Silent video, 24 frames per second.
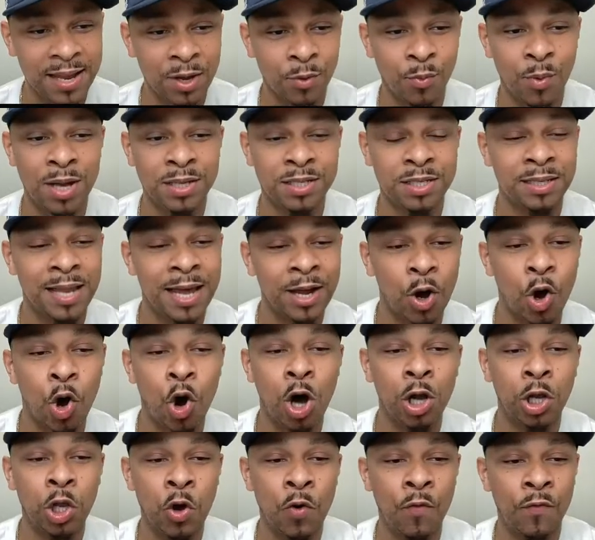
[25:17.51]
It wasn't like
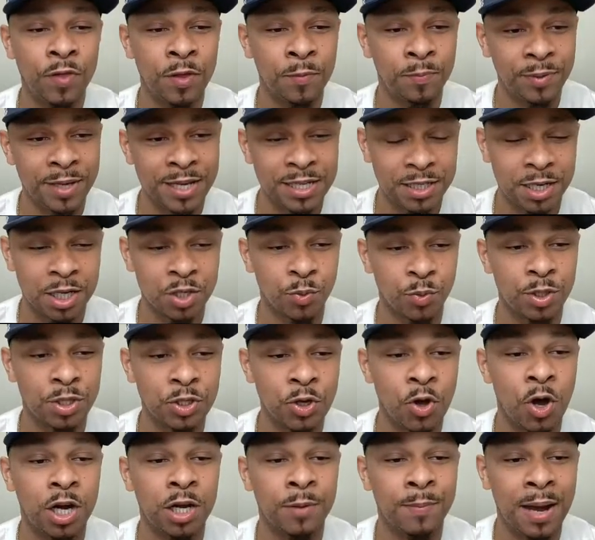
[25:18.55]
all over the place because we're
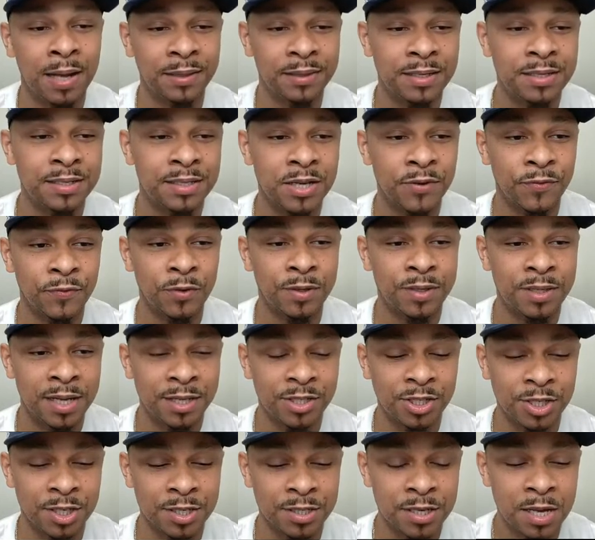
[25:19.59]
talking about these different
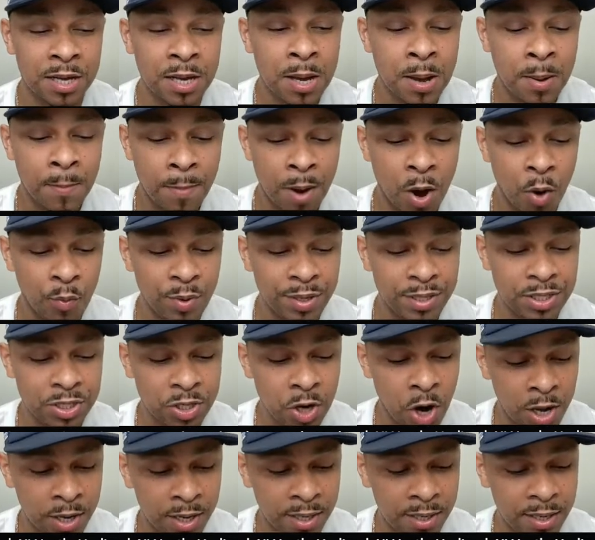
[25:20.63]
niches, but we
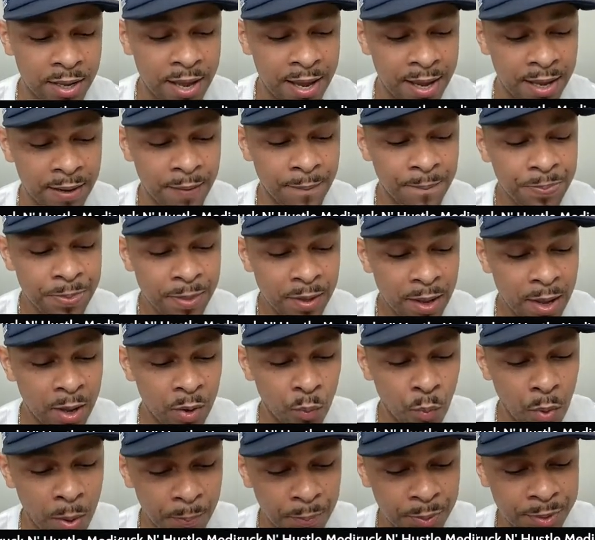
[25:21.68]
started in
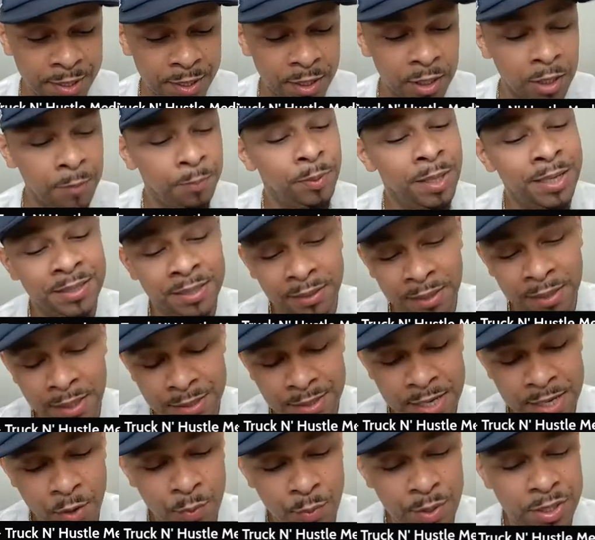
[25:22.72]
one particular place. Like, let's
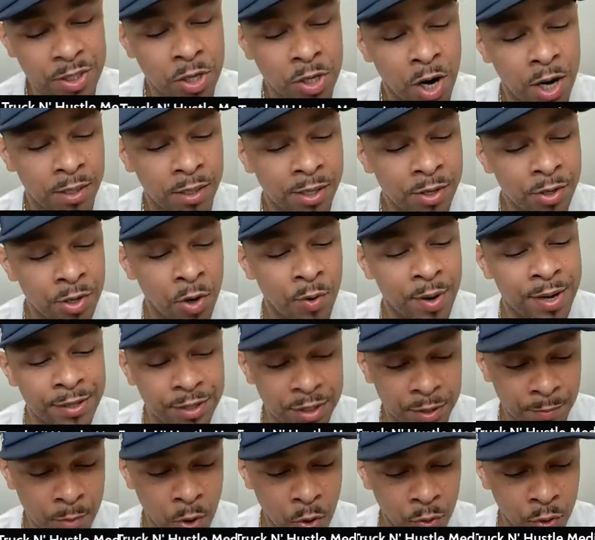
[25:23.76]
say we start,
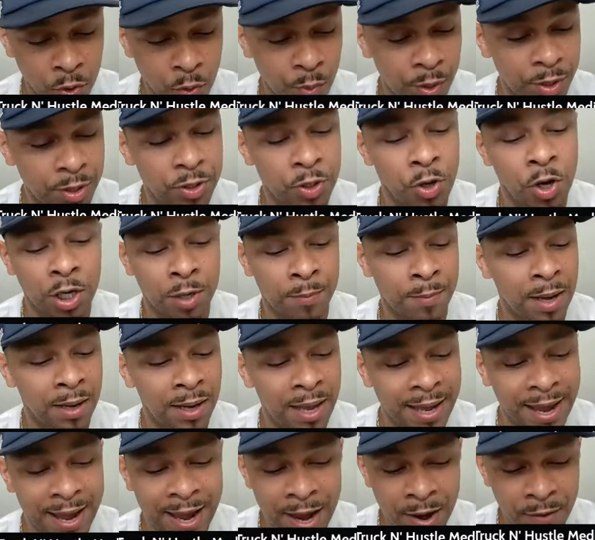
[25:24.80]
intermodal. We're talking about
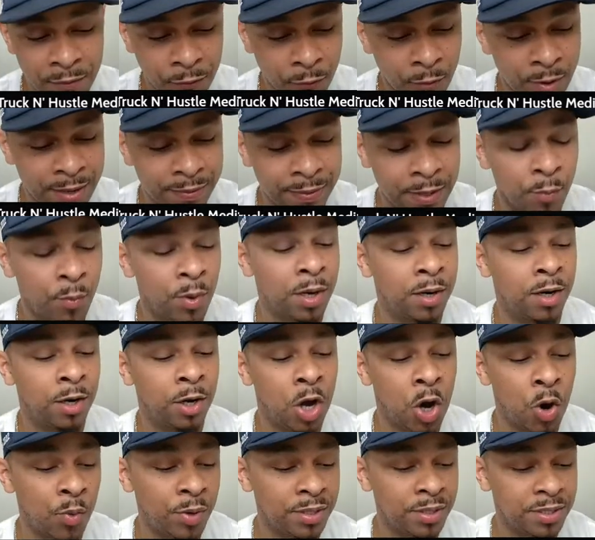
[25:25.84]
like air freight. Then we're going to
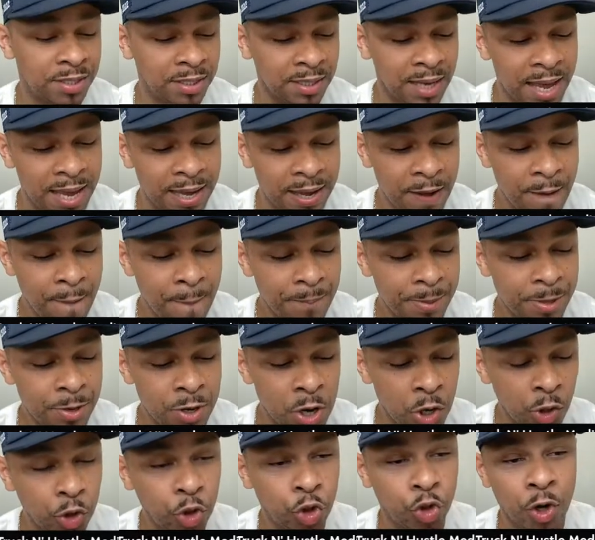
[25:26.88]
go into like,
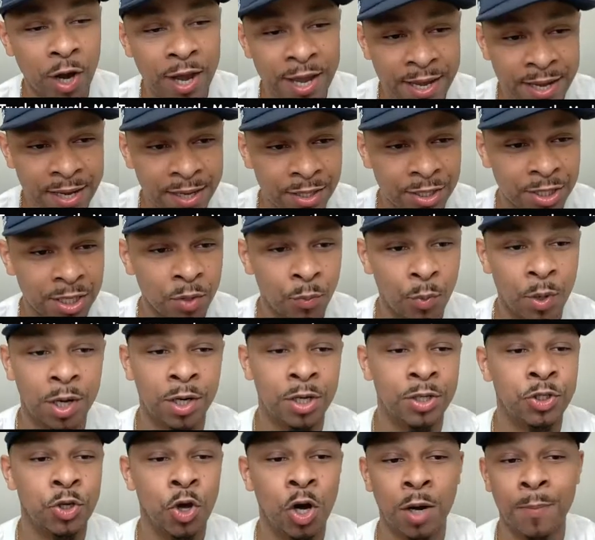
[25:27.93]
drayage, and we're
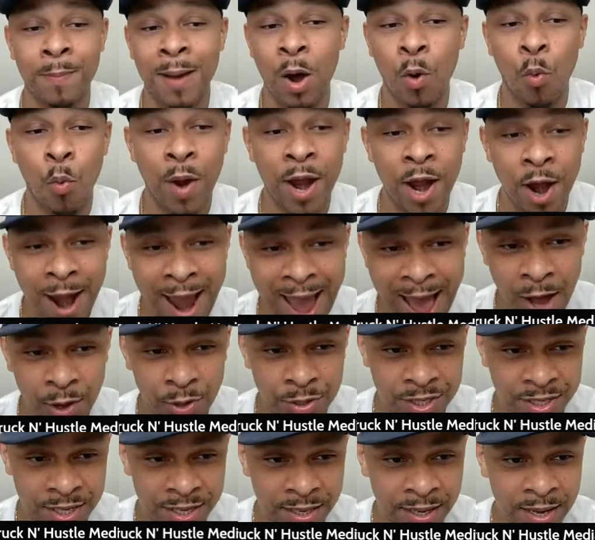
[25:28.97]
going to talk about
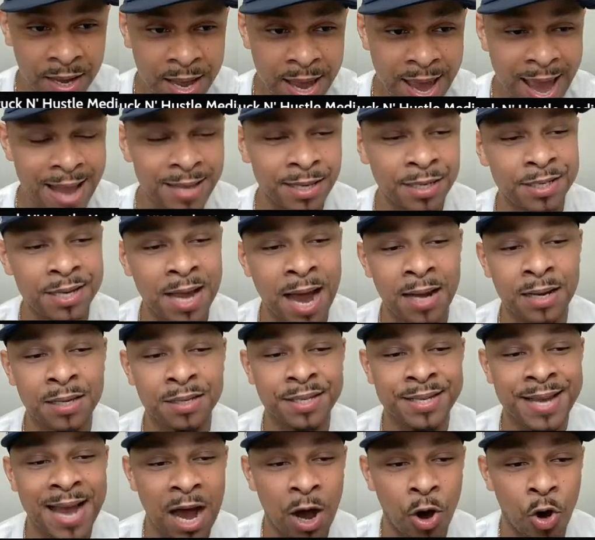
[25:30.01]
warehousing and just kind of
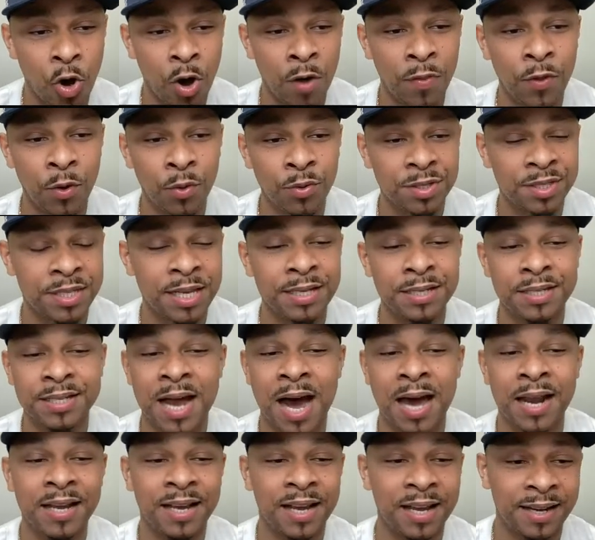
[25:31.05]
see how all those things
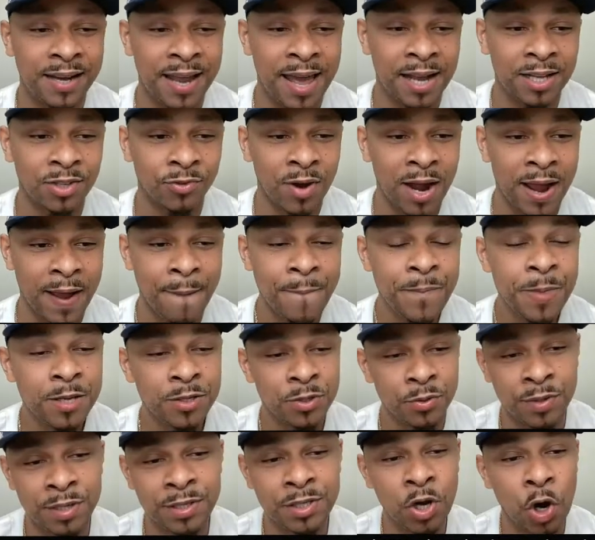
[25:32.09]
kind of connect, right?
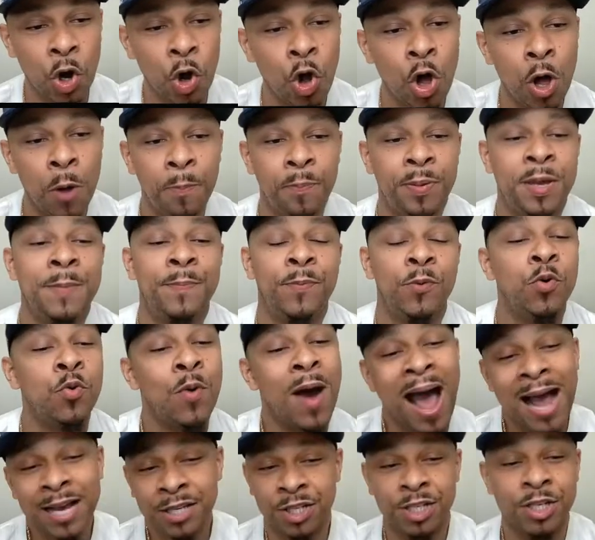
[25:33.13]
So these are all people who
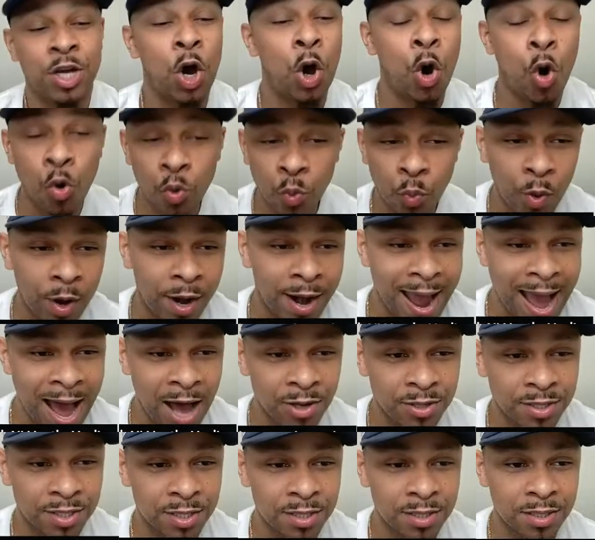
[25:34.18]
actually own
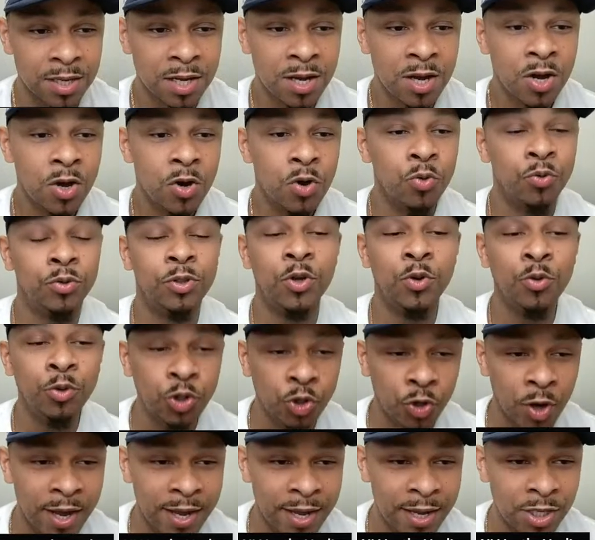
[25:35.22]
warehouses, who do
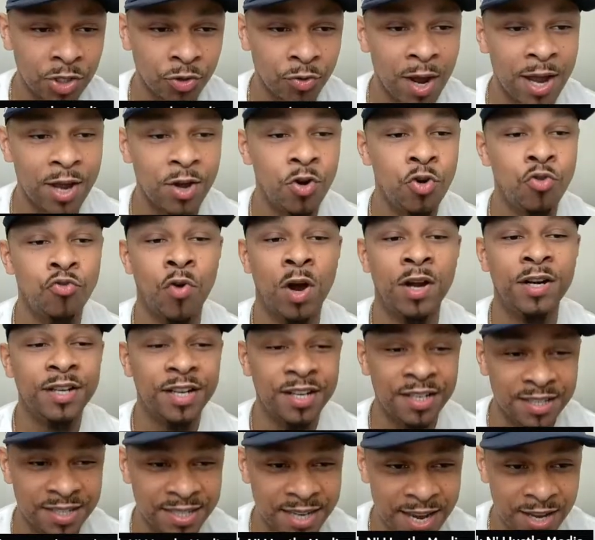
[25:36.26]
drayage, right? Who run
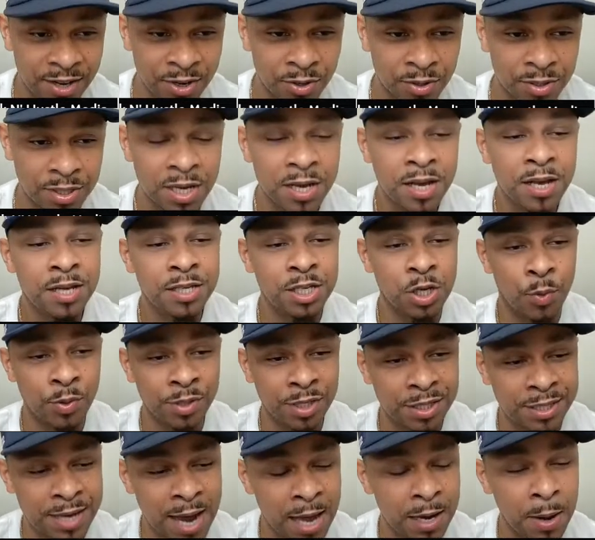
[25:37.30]
containers. So we're
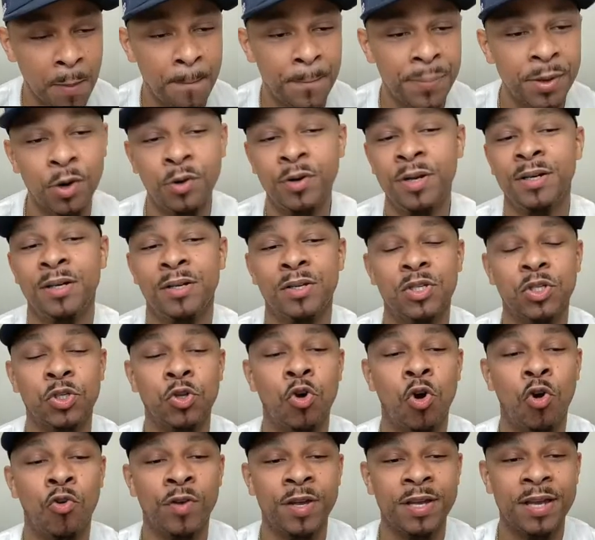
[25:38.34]
just kind of building the
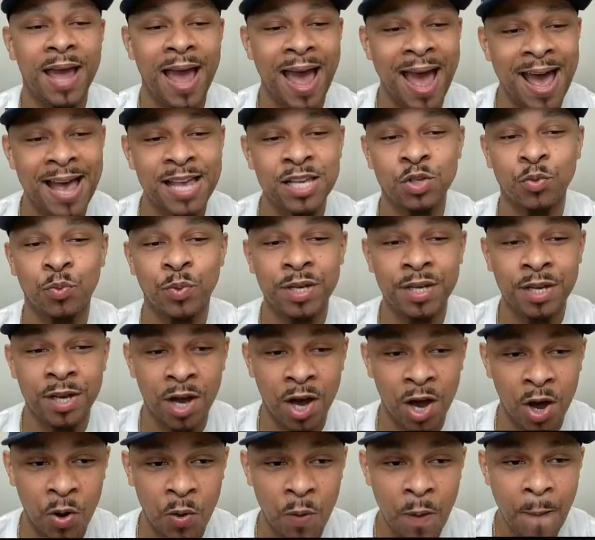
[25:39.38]
story as we
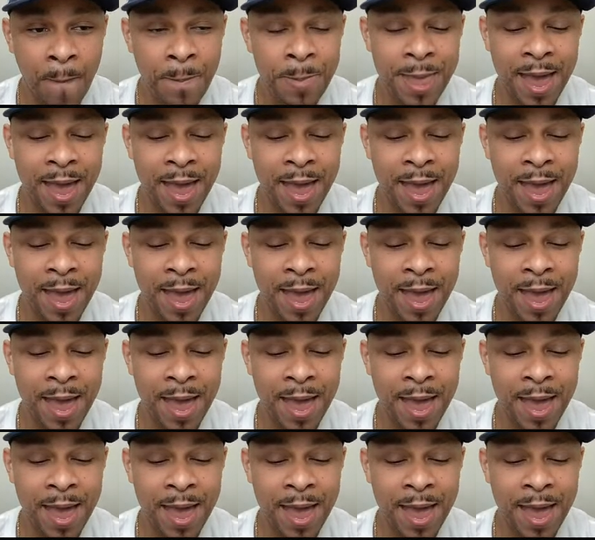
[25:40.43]
go.